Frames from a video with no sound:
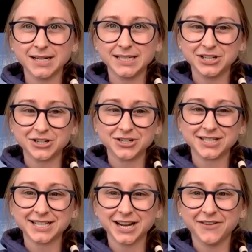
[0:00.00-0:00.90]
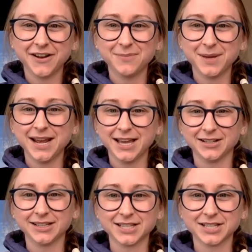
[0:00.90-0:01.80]
teachers and stuff have been handling
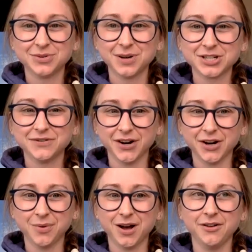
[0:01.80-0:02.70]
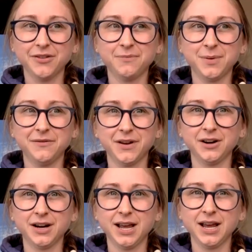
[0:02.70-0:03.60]
the situation very well. They've been
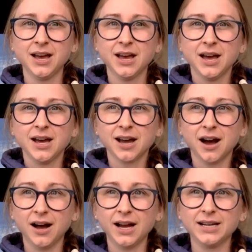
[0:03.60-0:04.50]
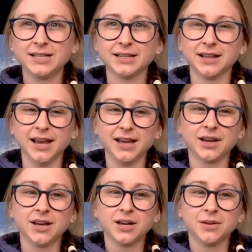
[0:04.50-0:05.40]
very kind and
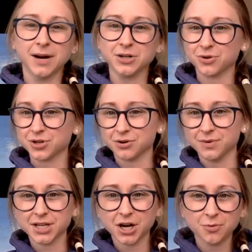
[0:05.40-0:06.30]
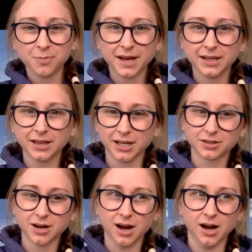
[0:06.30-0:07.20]
my door is always open.
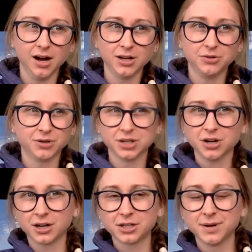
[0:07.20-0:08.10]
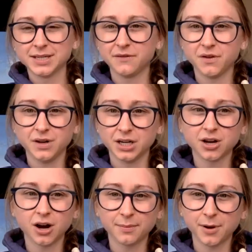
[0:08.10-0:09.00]
You can talk to us if you need to
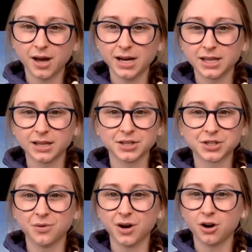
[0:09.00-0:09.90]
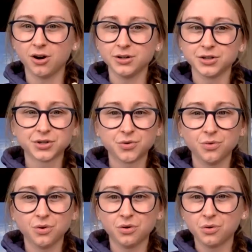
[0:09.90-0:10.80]
talk about anything that's going on,
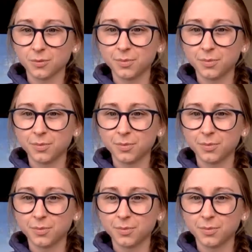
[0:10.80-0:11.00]
school or